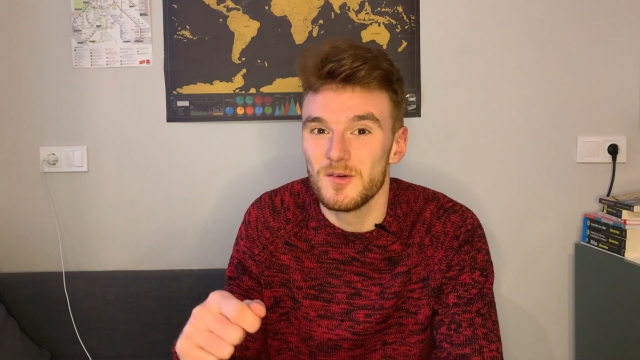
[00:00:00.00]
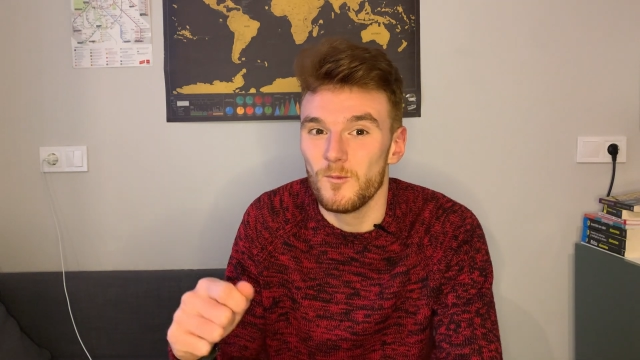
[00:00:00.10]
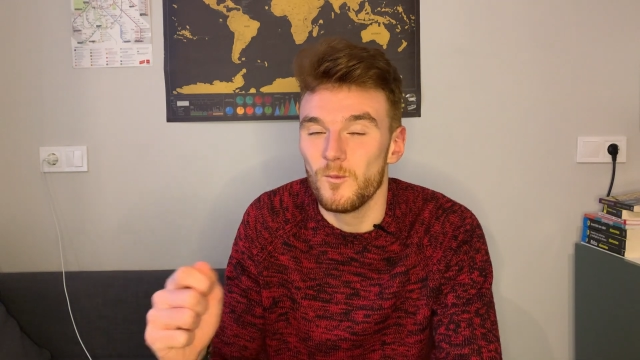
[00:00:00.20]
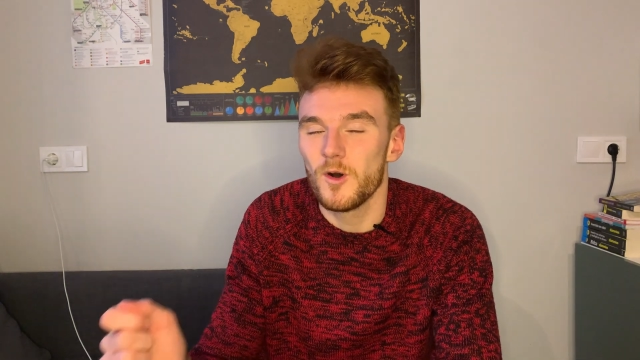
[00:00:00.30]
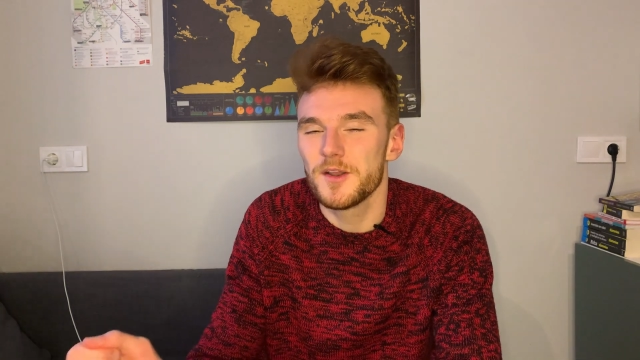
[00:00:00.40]

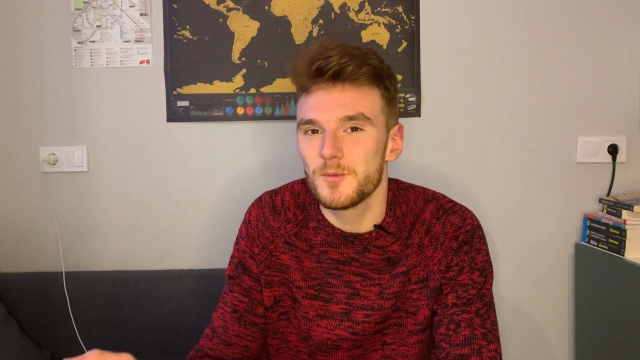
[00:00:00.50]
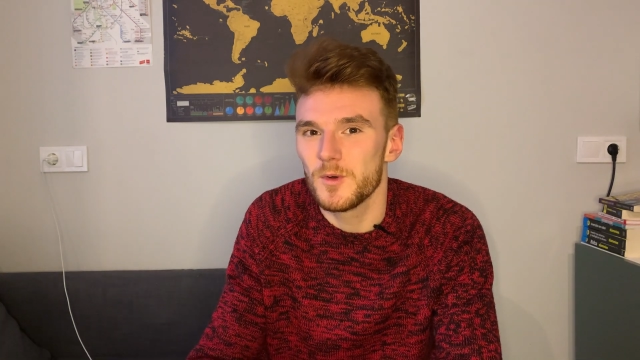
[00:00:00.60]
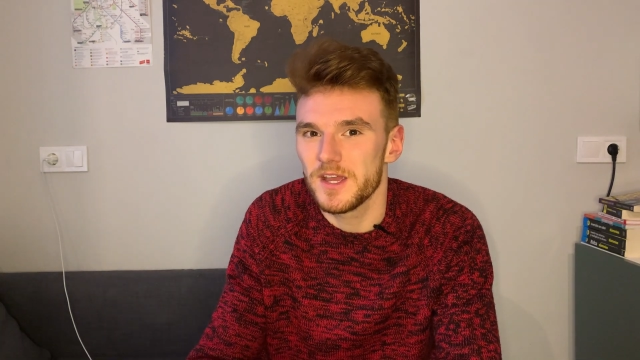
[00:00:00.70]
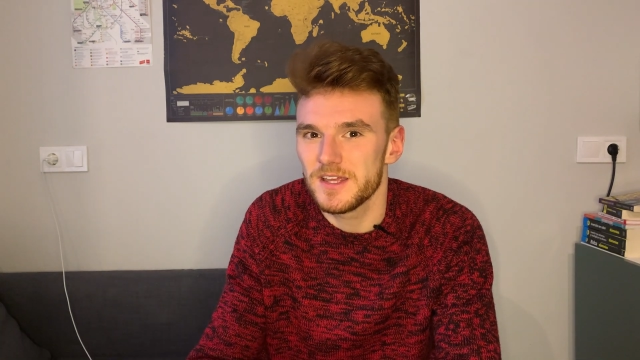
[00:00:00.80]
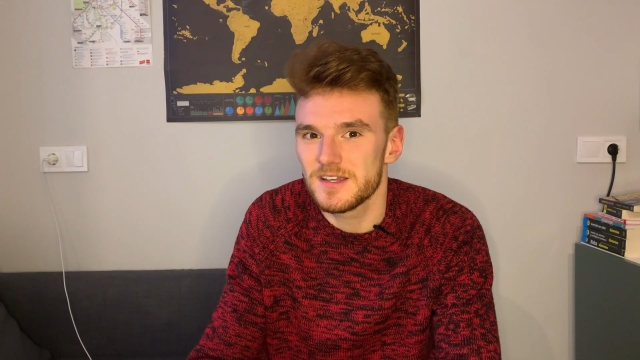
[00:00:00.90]
one
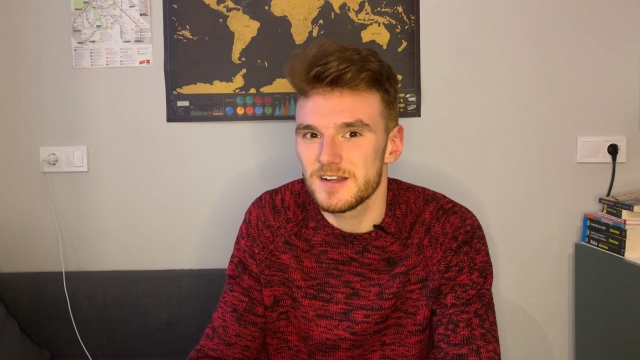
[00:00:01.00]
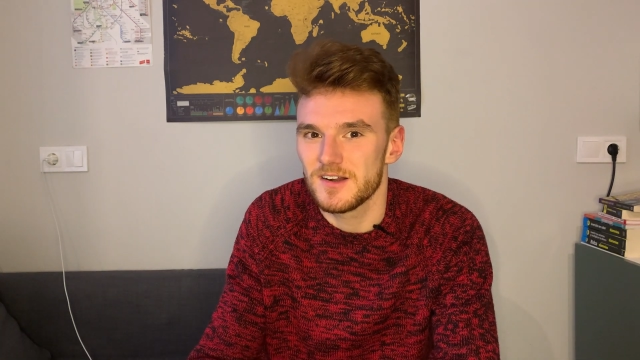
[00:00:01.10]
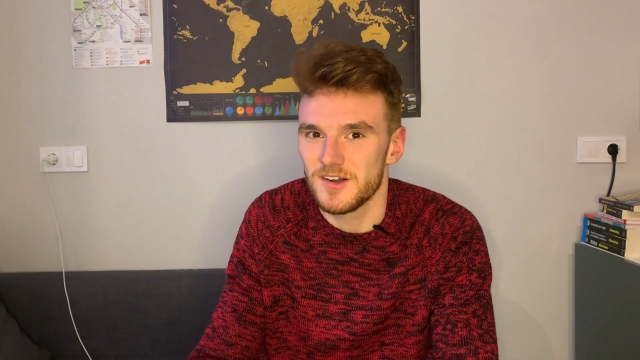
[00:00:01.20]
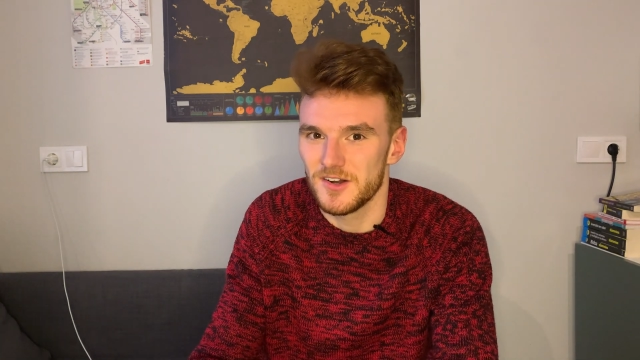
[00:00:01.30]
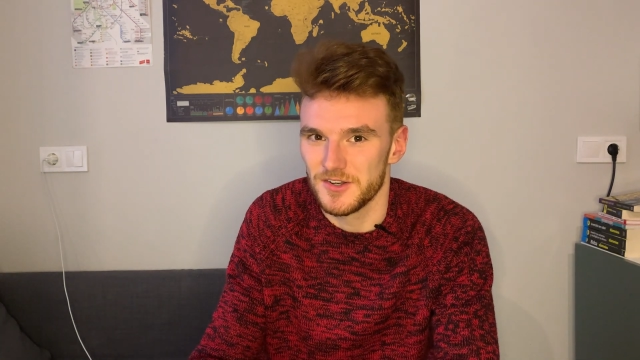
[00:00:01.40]
way
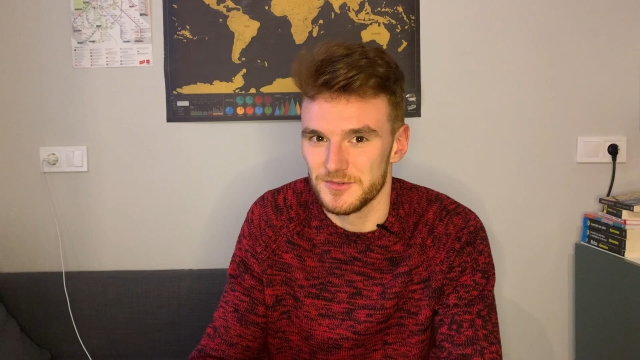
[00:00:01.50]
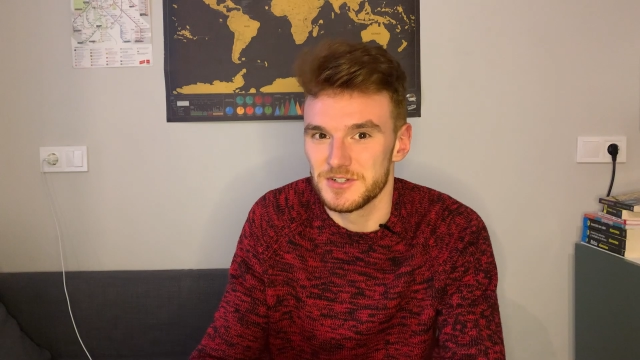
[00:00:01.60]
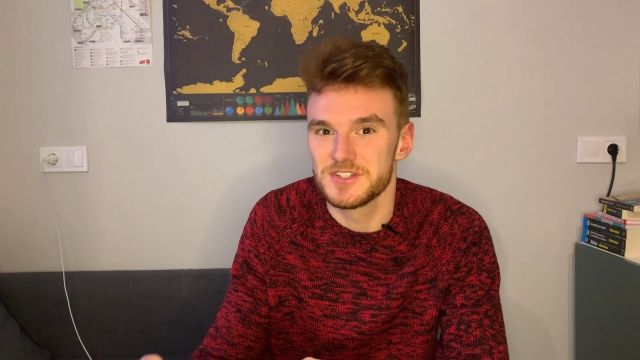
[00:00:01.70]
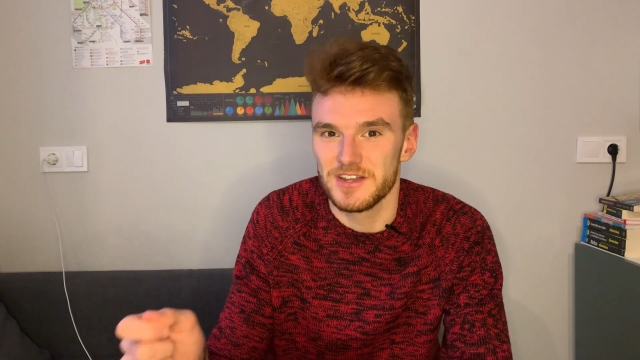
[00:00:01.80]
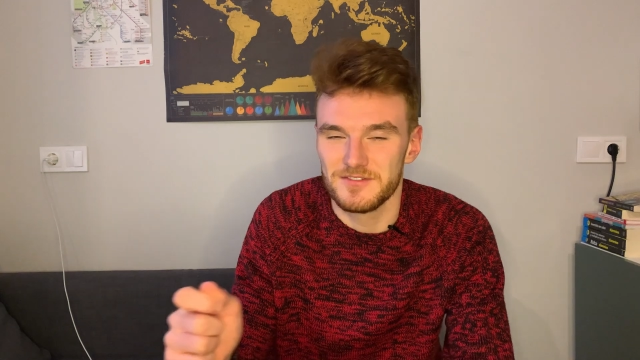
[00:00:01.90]
on a
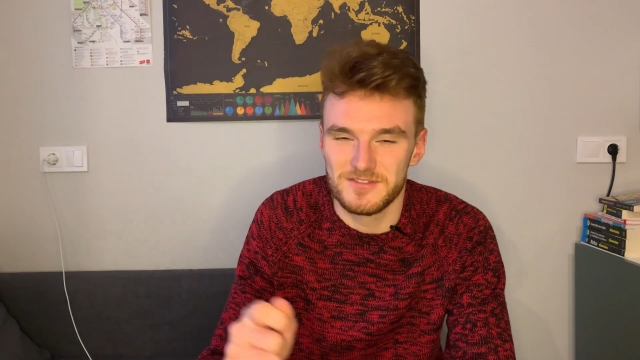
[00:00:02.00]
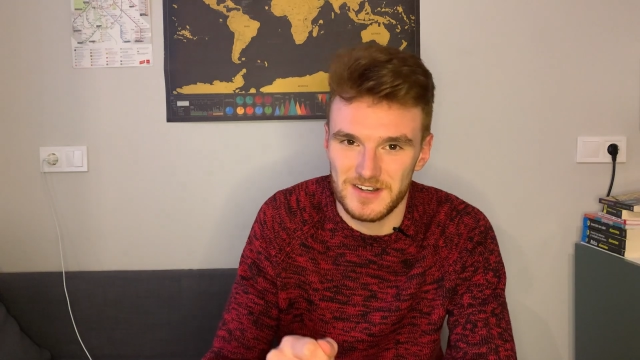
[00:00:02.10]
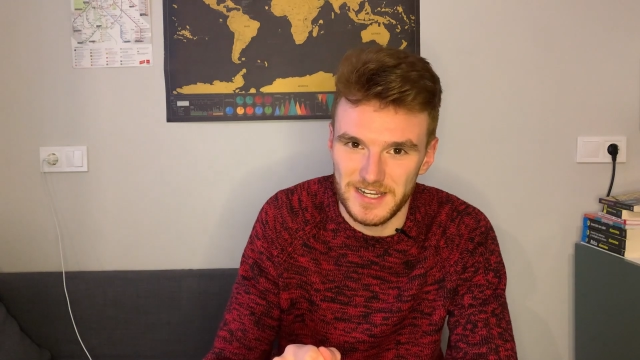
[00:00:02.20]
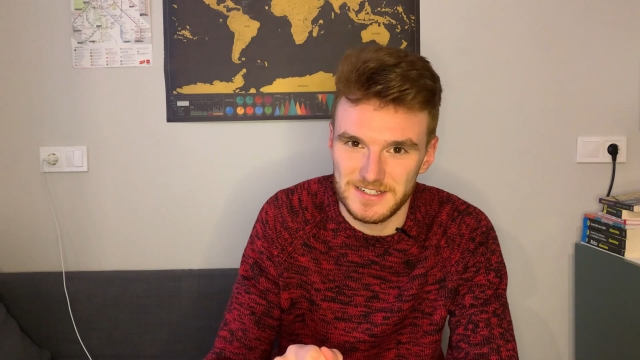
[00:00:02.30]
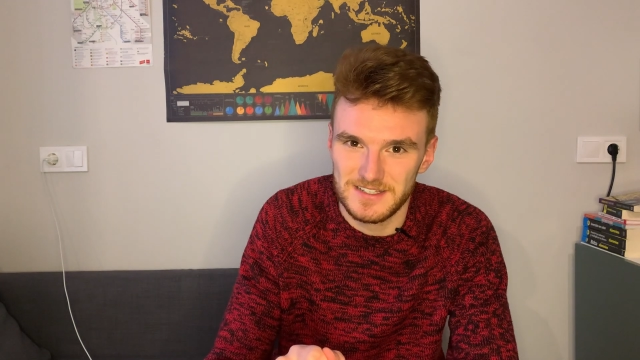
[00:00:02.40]
return
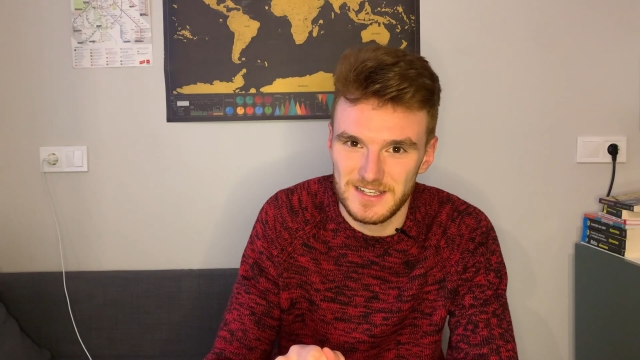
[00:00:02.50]
flight.